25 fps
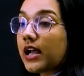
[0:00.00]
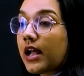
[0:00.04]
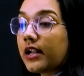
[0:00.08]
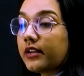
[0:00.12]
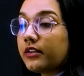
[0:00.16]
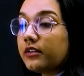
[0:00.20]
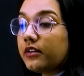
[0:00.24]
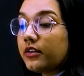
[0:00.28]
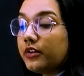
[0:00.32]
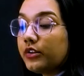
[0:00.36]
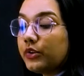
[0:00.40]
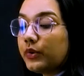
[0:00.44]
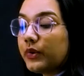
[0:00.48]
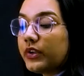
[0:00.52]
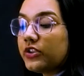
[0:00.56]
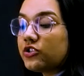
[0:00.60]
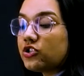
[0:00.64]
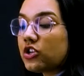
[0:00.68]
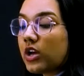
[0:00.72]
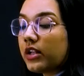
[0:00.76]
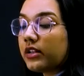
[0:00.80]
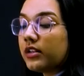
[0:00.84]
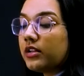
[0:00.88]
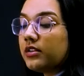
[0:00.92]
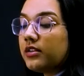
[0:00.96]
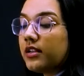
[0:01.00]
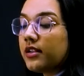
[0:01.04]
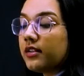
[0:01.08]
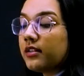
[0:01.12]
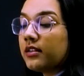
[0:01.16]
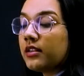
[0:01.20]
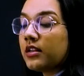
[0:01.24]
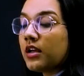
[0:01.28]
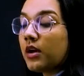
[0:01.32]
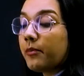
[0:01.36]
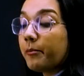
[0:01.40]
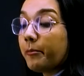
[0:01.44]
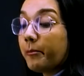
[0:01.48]
congruent to each other,
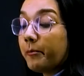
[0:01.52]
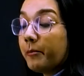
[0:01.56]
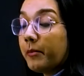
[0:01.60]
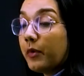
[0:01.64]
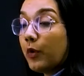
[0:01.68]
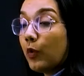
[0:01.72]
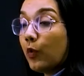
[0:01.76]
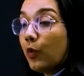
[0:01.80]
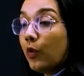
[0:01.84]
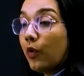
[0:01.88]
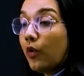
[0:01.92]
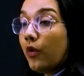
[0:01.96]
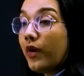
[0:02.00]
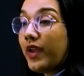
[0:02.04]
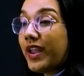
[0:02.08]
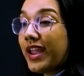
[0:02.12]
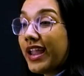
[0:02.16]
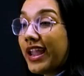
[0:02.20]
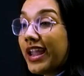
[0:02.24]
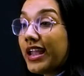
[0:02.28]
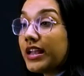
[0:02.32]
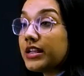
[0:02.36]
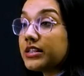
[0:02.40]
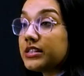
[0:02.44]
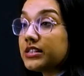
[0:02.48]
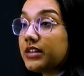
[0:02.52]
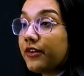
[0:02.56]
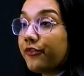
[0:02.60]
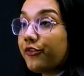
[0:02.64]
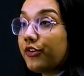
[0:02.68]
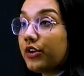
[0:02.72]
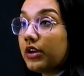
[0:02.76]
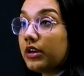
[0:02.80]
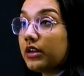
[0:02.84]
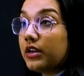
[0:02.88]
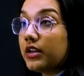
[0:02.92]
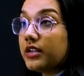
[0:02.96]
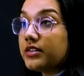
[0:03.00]
then OA is
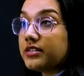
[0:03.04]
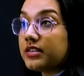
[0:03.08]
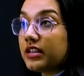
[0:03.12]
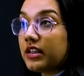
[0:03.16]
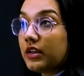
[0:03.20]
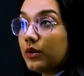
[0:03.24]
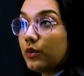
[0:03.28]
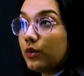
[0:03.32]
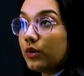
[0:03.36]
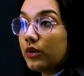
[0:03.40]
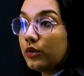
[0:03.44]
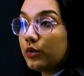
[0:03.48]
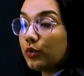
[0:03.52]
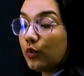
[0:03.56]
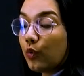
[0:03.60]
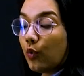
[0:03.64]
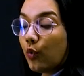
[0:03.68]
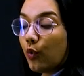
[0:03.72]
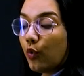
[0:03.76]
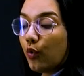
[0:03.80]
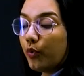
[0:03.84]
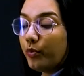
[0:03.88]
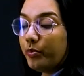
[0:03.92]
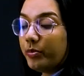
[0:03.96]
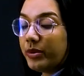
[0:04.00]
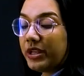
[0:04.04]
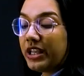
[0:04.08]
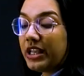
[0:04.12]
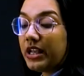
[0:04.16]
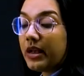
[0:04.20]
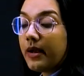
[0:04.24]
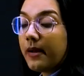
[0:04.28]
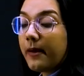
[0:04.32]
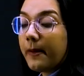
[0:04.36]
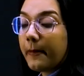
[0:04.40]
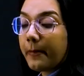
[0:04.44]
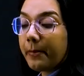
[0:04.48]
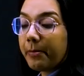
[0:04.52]
definitely is equal to OB
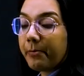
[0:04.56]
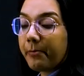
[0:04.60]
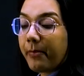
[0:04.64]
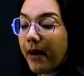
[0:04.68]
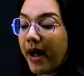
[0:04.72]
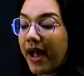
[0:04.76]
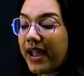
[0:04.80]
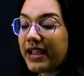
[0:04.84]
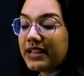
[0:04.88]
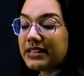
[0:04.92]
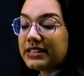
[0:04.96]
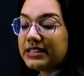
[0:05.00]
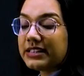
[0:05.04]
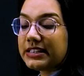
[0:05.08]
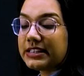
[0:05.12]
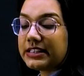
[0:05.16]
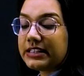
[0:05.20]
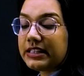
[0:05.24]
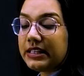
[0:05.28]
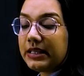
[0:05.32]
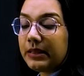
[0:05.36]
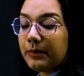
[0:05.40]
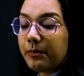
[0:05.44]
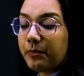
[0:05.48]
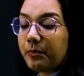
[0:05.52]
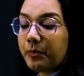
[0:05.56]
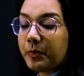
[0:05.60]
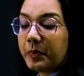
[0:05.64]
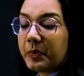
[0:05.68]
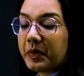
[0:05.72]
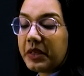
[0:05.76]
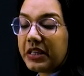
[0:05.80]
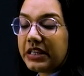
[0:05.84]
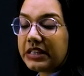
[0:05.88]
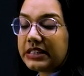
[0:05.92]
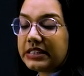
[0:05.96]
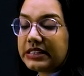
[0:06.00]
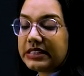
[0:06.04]
by
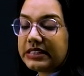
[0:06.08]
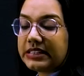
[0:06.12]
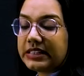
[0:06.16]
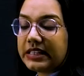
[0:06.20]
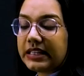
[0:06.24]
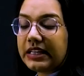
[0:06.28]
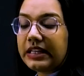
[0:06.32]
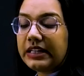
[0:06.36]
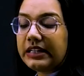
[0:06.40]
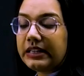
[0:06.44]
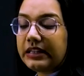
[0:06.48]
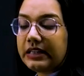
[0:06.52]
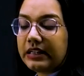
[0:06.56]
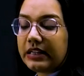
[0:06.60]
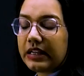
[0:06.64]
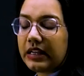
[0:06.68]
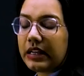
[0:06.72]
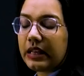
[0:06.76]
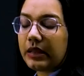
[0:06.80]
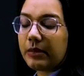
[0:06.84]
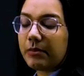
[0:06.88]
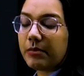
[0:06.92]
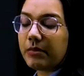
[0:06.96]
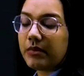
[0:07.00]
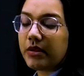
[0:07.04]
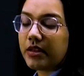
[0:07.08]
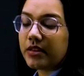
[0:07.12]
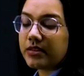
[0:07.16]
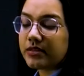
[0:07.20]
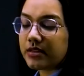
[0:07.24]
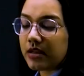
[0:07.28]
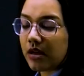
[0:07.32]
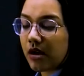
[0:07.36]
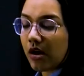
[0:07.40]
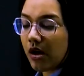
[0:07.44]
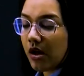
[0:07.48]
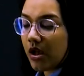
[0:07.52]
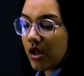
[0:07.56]
CPCT. Means
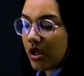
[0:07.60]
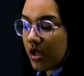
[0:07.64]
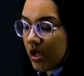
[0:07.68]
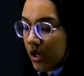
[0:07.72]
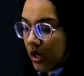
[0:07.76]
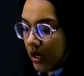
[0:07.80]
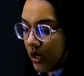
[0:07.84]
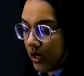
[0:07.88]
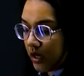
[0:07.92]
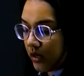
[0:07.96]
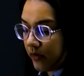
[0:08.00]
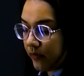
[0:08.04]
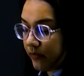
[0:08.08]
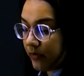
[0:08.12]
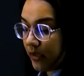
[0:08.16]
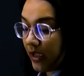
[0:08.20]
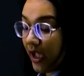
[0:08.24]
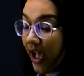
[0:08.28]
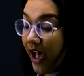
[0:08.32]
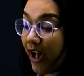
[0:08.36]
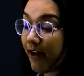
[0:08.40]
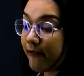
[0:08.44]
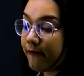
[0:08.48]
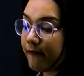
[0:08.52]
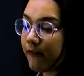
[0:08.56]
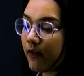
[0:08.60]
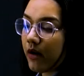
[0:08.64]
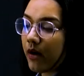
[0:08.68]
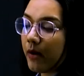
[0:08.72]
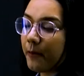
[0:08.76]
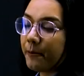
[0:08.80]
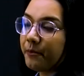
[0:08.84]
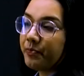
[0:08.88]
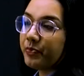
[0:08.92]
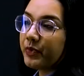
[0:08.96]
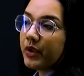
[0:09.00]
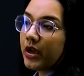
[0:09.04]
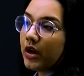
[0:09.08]
we have
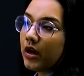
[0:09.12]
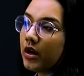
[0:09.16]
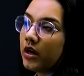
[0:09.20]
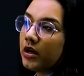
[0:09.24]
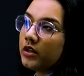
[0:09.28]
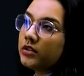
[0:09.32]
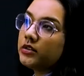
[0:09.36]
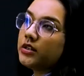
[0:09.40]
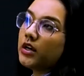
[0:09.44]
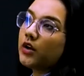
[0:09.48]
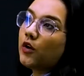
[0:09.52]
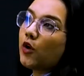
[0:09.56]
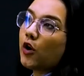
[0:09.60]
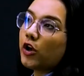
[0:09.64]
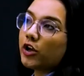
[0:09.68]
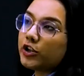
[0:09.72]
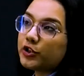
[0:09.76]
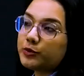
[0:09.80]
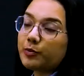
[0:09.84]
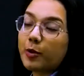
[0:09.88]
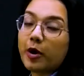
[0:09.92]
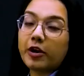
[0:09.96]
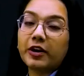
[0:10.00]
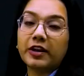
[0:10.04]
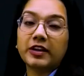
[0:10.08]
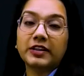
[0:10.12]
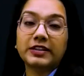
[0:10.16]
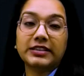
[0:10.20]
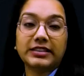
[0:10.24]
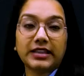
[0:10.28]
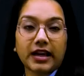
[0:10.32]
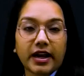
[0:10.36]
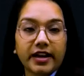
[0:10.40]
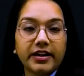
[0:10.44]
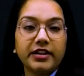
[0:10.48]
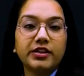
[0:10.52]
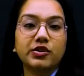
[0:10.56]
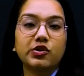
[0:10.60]
the corresponding
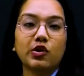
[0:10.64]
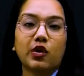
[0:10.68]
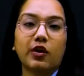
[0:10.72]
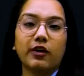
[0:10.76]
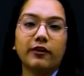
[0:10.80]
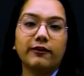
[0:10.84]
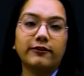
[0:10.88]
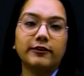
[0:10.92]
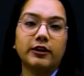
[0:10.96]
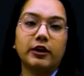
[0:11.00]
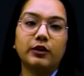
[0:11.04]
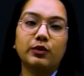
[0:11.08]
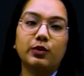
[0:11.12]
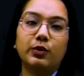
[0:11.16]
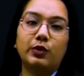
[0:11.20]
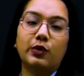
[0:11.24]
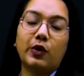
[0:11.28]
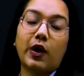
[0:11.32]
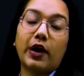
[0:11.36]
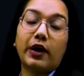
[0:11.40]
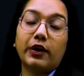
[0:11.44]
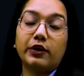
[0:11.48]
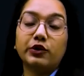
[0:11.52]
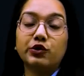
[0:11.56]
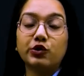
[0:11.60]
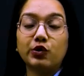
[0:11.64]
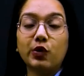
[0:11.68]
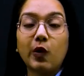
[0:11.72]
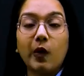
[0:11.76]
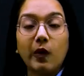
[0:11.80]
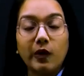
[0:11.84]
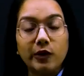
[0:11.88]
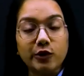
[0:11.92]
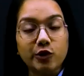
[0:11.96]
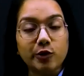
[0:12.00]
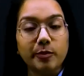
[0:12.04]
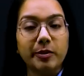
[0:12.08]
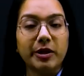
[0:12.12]
sides of the two triangles should
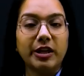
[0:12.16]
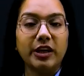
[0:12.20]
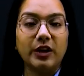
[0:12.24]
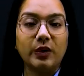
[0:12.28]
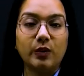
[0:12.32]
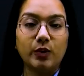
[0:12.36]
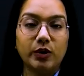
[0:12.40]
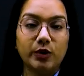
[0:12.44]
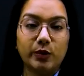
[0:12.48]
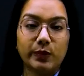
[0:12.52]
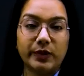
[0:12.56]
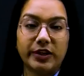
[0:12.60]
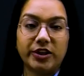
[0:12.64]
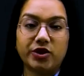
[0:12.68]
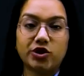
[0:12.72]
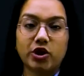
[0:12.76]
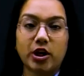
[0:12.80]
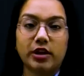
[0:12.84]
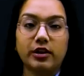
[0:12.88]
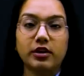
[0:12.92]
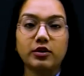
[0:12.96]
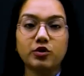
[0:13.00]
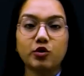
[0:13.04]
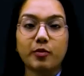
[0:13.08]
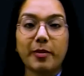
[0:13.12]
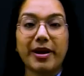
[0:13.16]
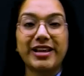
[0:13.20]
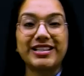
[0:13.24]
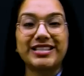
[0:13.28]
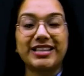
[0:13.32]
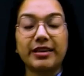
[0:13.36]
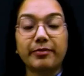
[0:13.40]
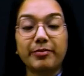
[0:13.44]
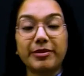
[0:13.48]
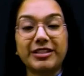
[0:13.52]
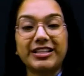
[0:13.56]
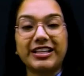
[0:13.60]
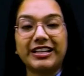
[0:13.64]
also be equal to each other. So by
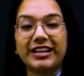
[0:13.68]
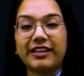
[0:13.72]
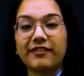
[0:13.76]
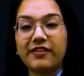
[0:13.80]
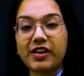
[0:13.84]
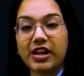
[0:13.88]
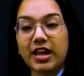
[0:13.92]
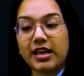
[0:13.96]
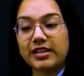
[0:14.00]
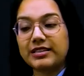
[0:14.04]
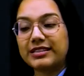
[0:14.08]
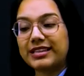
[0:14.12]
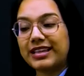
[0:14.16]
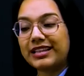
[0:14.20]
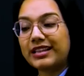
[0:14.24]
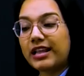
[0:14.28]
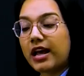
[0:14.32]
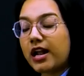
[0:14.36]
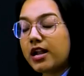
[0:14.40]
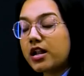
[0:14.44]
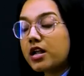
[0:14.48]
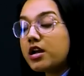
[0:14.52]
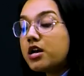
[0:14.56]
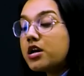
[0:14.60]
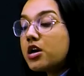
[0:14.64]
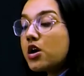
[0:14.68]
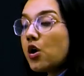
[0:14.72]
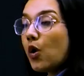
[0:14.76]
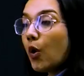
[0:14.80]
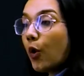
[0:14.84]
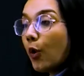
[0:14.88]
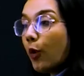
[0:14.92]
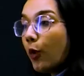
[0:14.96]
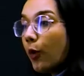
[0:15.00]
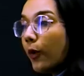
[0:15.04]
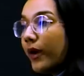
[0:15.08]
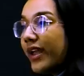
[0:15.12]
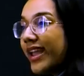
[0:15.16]
CPCT we can say that
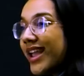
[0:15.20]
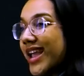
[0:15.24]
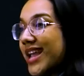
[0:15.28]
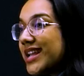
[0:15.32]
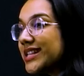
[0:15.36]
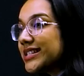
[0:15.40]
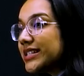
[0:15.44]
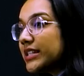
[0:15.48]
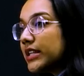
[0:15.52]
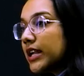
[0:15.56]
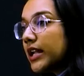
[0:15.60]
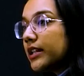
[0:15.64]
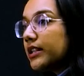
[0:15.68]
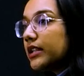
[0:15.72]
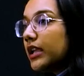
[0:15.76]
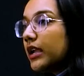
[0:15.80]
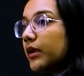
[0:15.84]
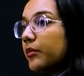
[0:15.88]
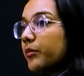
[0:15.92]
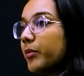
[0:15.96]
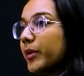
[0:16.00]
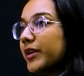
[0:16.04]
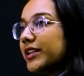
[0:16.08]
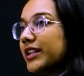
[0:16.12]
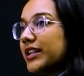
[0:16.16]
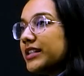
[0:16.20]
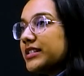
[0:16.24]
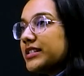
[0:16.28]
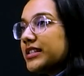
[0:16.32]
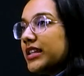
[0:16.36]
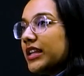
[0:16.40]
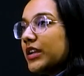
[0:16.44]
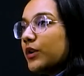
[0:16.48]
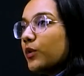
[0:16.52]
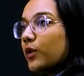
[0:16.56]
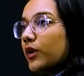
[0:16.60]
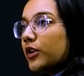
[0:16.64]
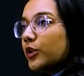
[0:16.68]
OA is nothing but is
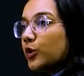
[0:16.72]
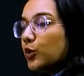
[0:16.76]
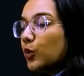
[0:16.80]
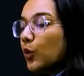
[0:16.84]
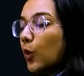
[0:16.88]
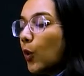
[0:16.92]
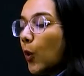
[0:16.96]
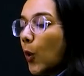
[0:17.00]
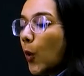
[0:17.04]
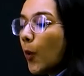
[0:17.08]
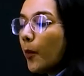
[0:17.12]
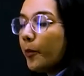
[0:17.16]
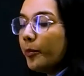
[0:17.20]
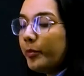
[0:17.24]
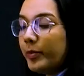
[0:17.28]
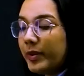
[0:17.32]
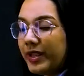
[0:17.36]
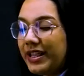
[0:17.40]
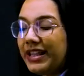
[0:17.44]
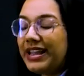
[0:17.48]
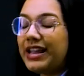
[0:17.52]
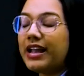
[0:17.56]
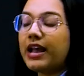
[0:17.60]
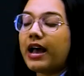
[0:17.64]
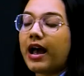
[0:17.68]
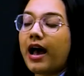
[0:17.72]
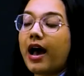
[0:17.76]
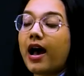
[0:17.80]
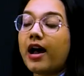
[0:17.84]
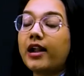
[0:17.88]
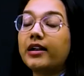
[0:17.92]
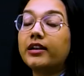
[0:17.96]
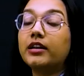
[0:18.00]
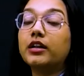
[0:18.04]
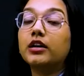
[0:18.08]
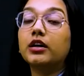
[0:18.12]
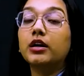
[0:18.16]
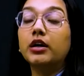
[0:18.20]
equal to OB,
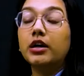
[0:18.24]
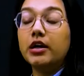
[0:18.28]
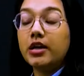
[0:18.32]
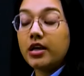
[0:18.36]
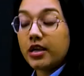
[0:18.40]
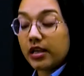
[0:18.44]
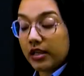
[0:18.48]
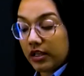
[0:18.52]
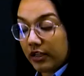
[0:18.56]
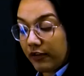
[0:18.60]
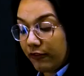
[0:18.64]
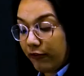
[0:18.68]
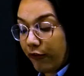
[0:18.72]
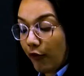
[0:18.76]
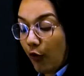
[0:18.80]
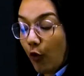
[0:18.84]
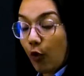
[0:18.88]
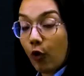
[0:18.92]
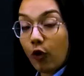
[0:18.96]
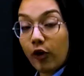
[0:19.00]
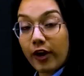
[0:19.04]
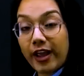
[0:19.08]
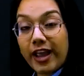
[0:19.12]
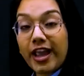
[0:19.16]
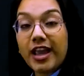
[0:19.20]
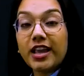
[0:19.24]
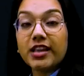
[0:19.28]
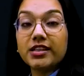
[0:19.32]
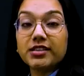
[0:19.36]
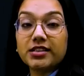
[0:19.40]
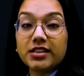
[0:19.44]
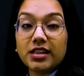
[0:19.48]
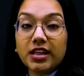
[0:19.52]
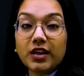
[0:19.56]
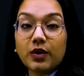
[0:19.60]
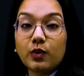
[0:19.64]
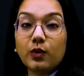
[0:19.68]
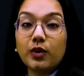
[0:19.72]
and if OA is
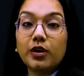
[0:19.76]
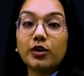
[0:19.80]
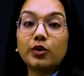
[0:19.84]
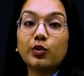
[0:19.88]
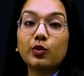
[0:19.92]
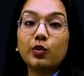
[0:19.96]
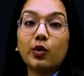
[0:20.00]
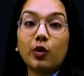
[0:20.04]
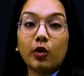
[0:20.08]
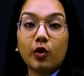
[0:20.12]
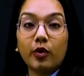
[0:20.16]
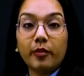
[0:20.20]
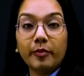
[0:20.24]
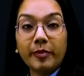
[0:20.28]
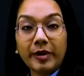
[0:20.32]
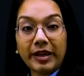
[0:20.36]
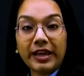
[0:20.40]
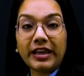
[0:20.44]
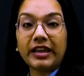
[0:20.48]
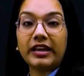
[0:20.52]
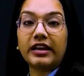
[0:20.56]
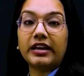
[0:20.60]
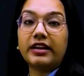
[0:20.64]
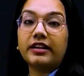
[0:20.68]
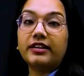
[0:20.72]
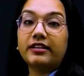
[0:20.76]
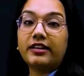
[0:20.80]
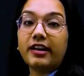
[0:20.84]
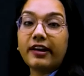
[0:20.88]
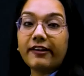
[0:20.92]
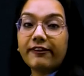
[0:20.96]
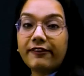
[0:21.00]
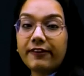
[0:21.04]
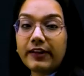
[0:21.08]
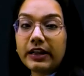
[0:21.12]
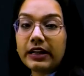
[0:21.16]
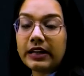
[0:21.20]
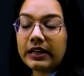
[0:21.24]
equal to OB, it
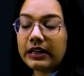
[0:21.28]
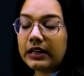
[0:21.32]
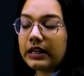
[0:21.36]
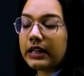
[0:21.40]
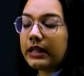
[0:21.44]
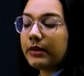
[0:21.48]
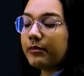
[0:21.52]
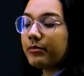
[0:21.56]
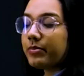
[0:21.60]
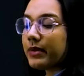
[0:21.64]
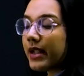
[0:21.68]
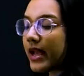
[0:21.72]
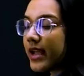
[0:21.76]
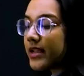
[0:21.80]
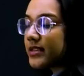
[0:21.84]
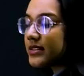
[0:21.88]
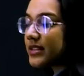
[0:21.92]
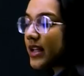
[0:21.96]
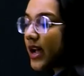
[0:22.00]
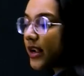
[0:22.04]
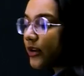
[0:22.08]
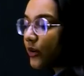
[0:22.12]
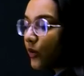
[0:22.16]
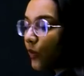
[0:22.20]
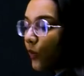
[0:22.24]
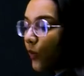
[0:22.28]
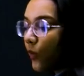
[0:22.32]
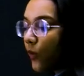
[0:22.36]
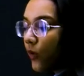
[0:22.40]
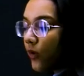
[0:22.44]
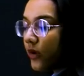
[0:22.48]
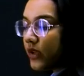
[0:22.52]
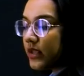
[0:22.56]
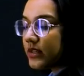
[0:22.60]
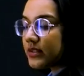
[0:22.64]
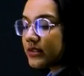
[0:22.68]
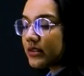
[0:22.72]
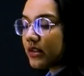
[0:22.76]
definitely implies that O
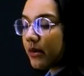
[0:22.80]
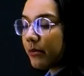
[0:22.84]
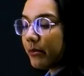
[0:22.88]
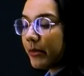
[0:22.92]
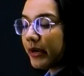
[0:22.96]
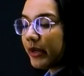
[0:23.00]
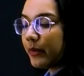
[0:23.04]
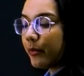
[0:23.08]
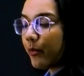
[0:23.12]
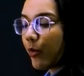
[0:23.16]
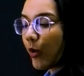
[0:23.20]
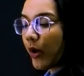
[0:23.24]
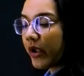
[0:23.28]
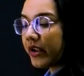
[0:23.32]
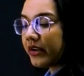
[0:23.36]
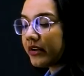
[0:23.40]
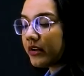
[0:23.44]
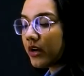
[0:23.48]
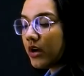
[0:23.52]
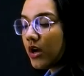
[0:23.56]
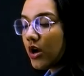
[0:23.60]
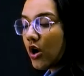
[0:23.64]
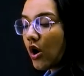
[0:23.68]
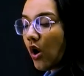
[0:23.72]
is the midpoint.